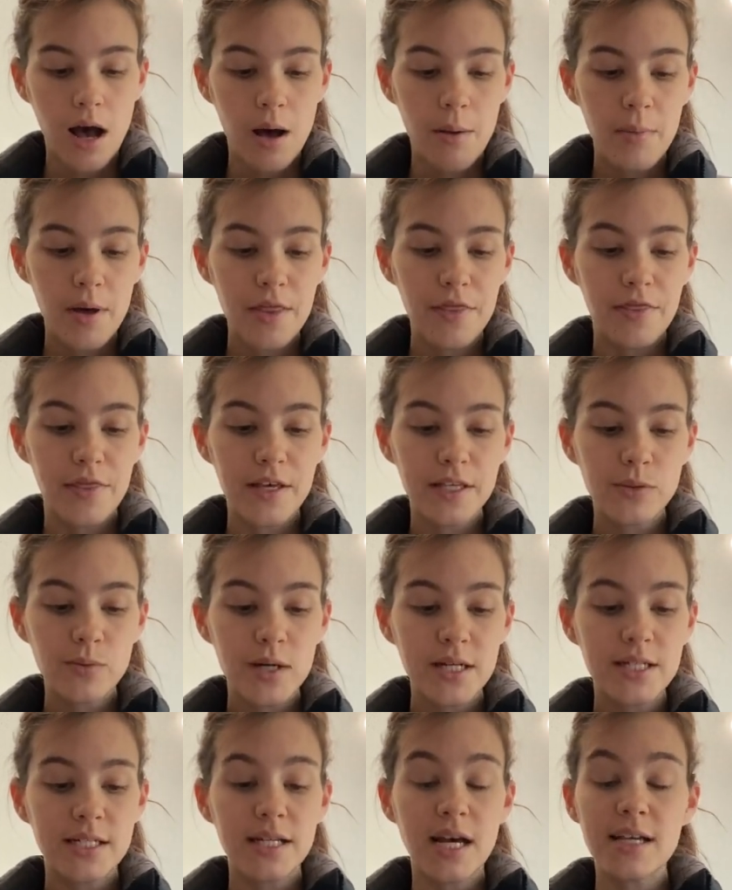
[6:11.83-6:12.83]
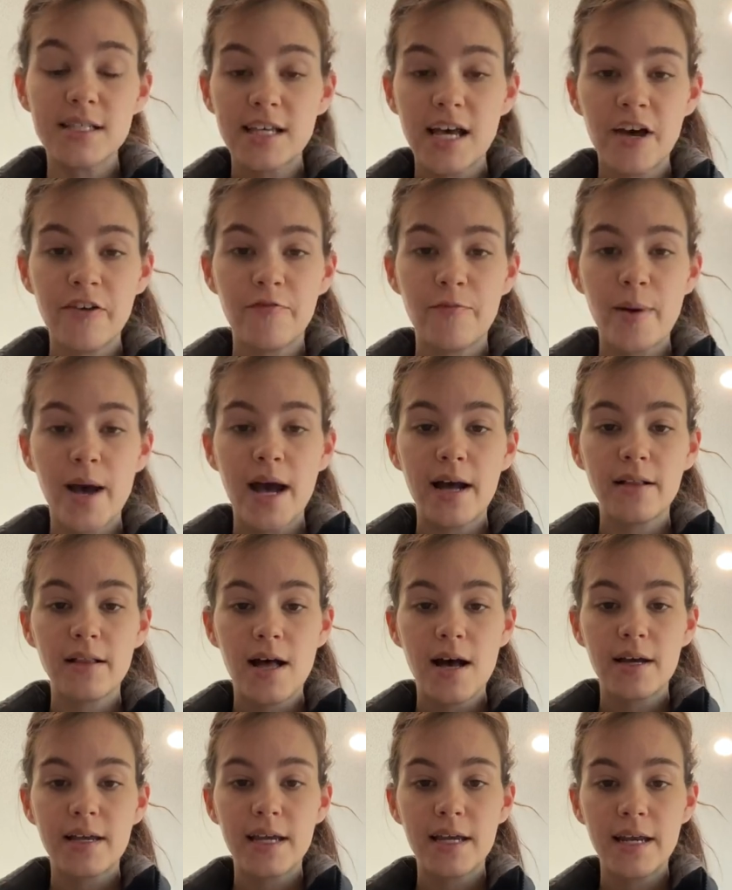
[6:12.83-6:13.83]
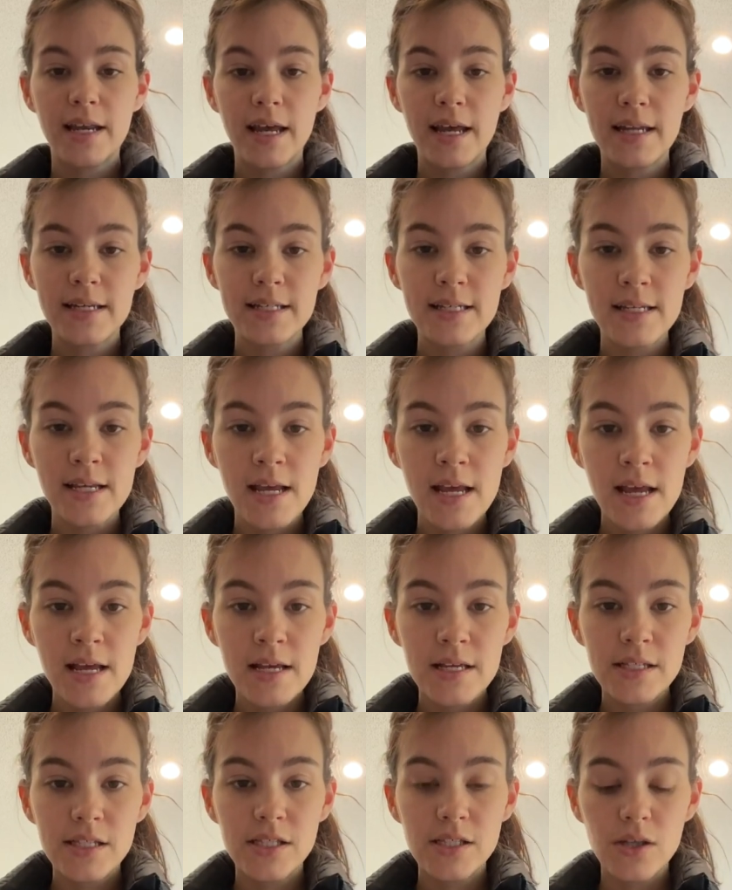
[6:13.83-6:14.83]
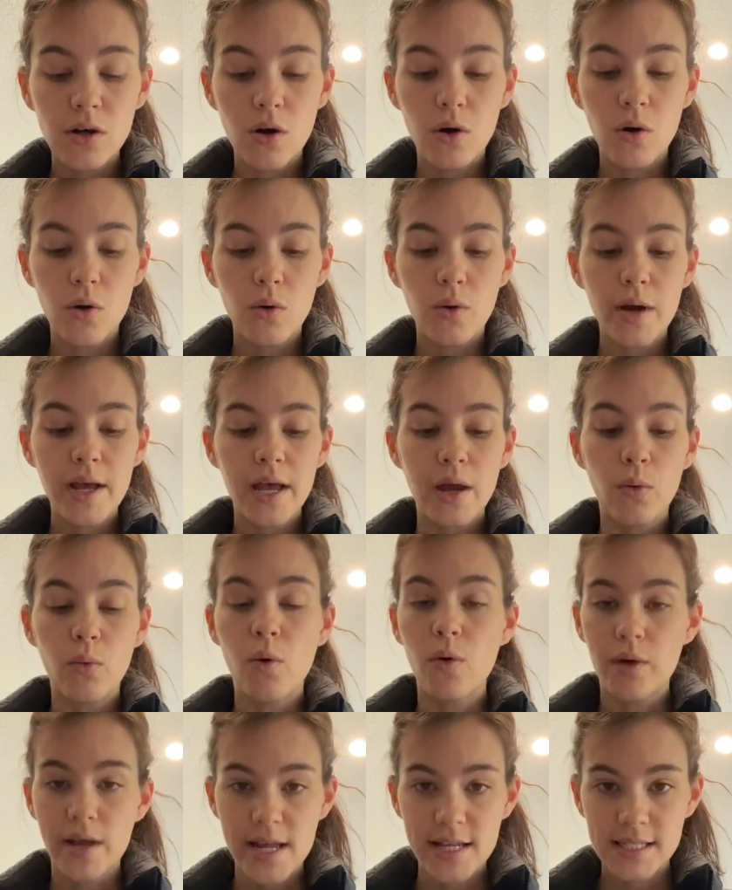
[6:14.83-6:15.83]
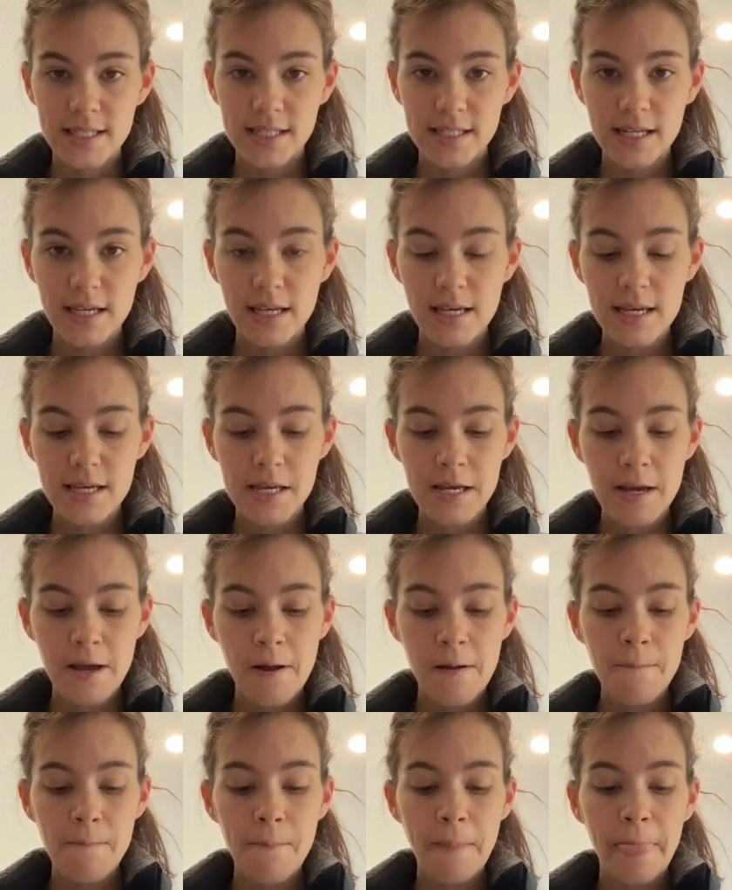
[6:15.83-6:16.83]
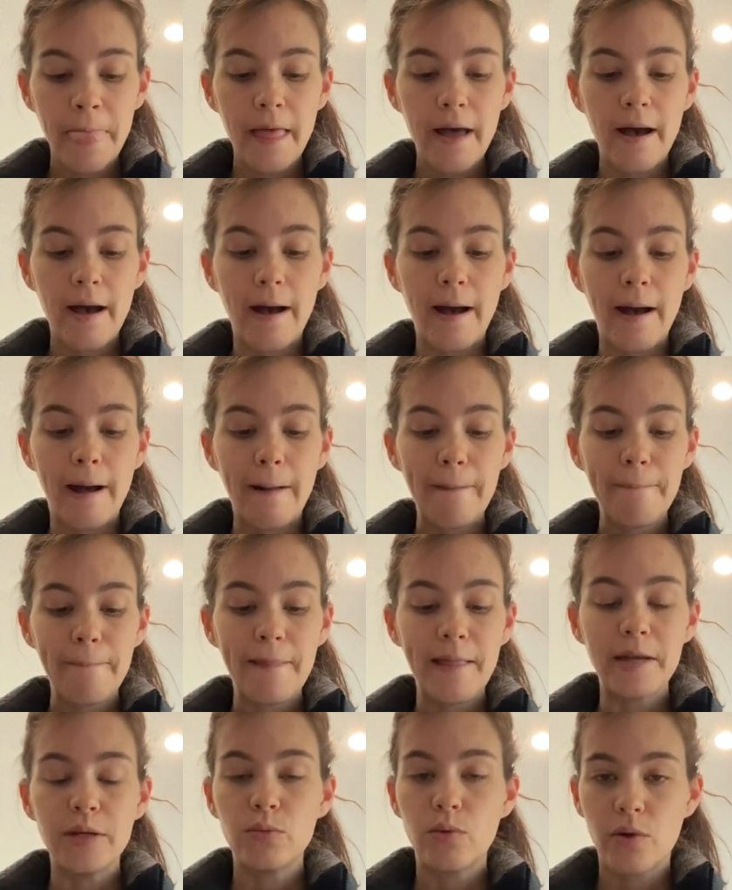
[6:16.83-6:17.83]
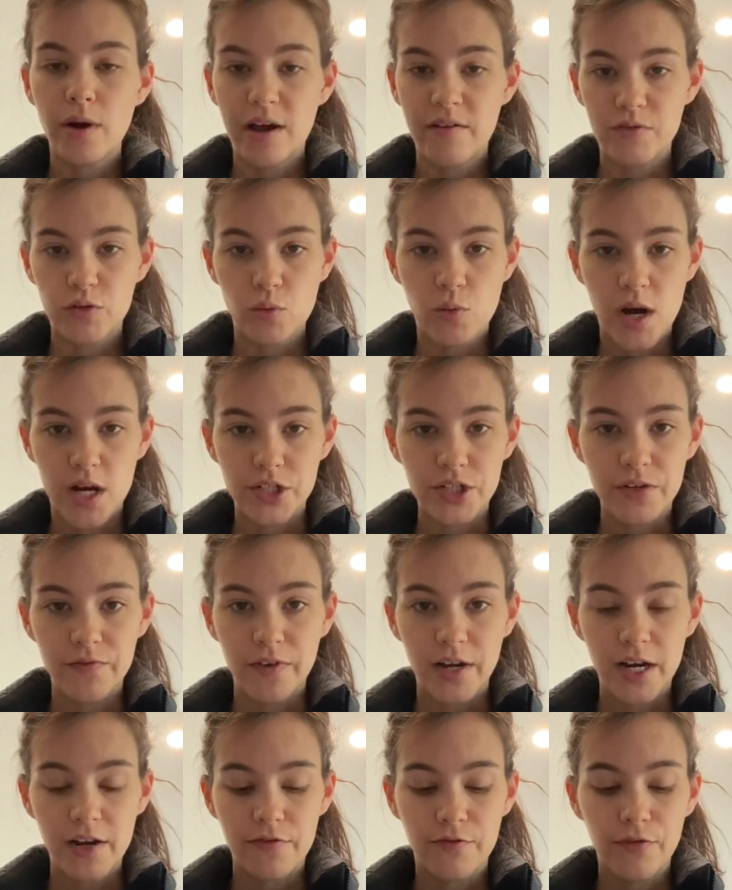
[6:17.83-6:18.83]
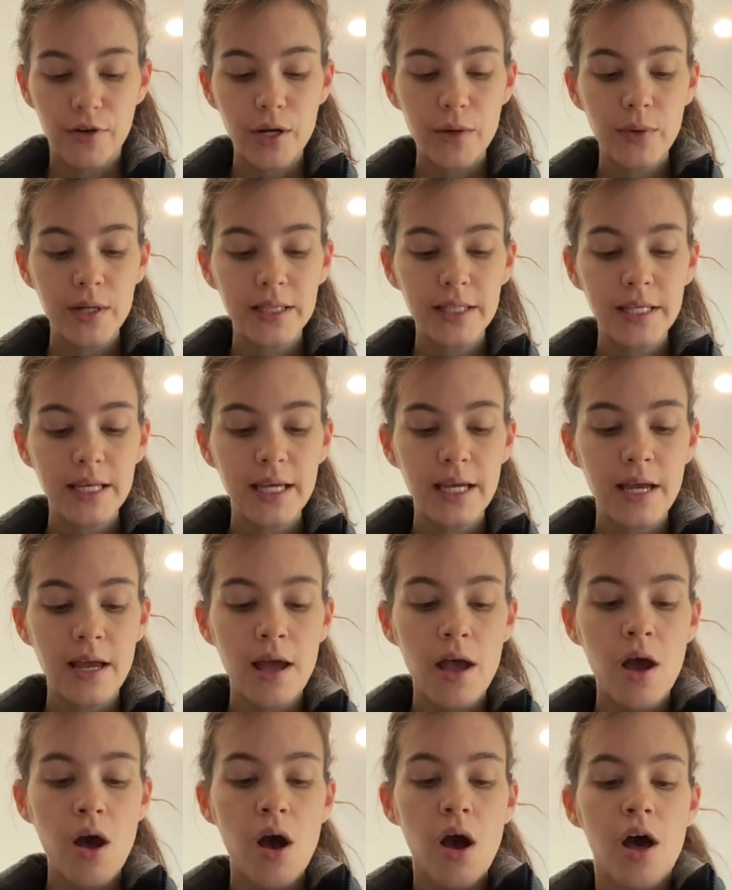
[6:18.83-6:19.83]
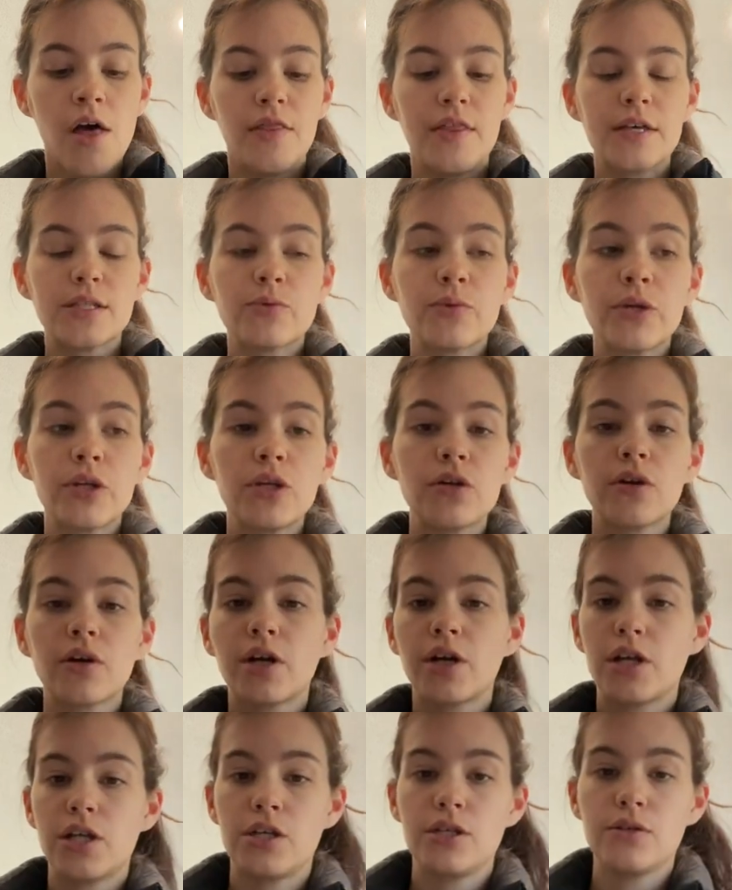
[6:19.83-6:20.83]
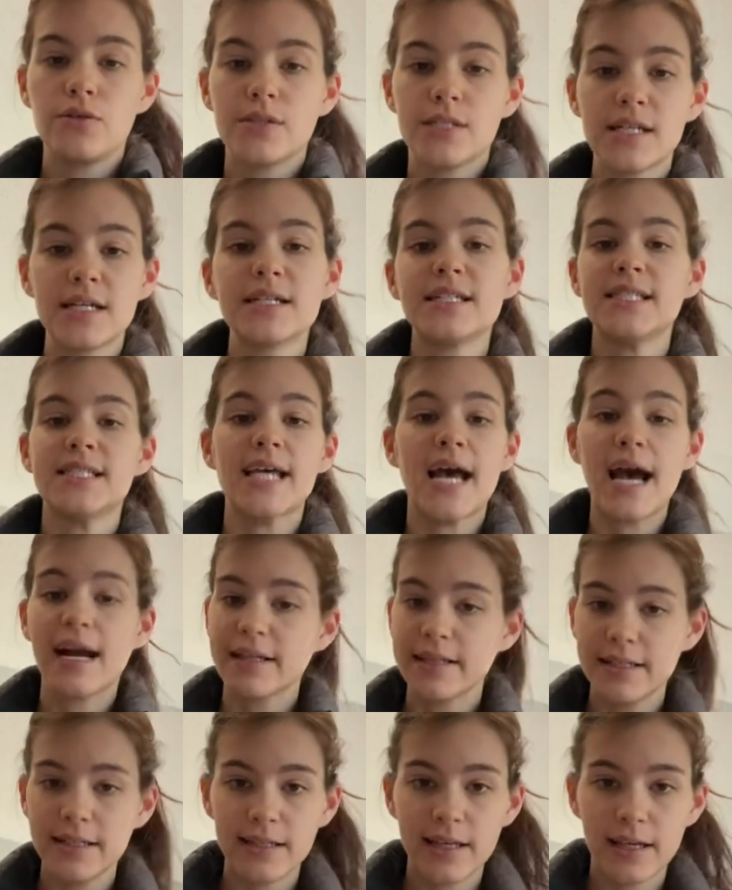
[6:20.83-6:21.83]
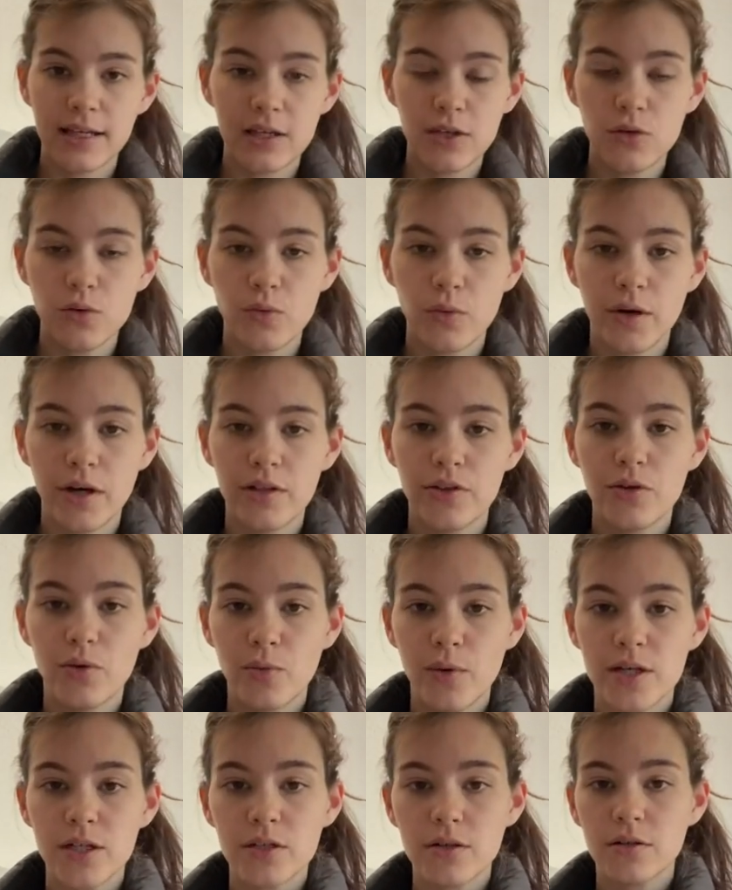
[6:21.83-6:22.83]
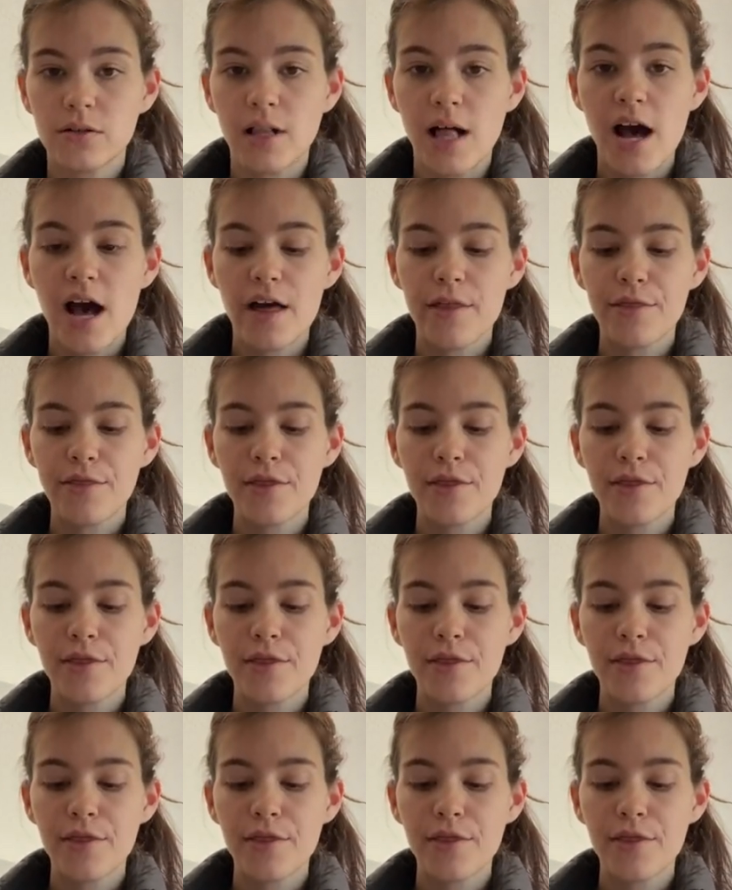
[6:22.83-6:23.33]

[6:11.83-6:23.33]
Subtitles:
This one does have backlock in it, so it won't get stinky, and you won't have to wash it very frequently. This one you're going to use exactly like you would the window cloth.